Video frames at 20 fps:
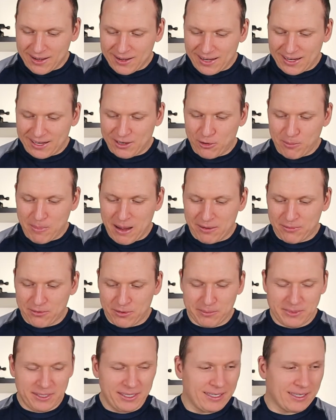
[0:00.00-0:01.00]
I go back
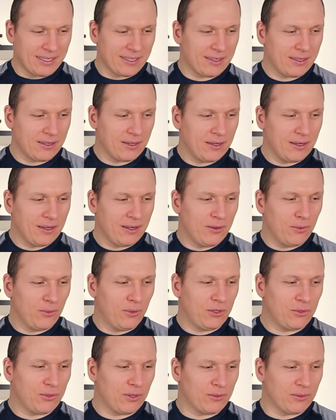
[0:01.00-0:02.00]
from here.
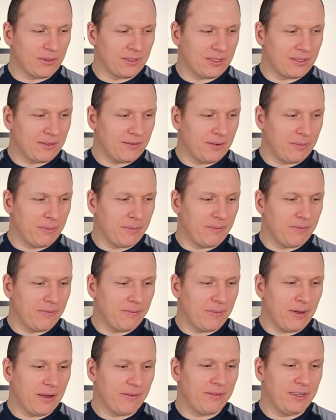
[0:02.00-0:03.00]
Which one was
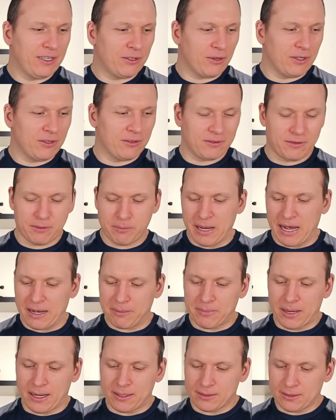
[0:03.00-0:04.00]
this one was the back
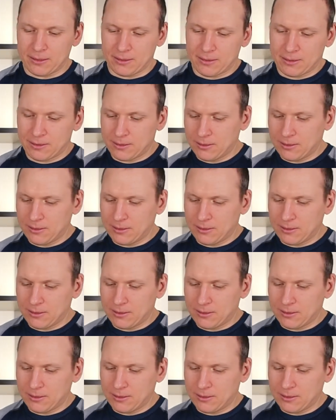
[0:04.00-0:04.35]
button.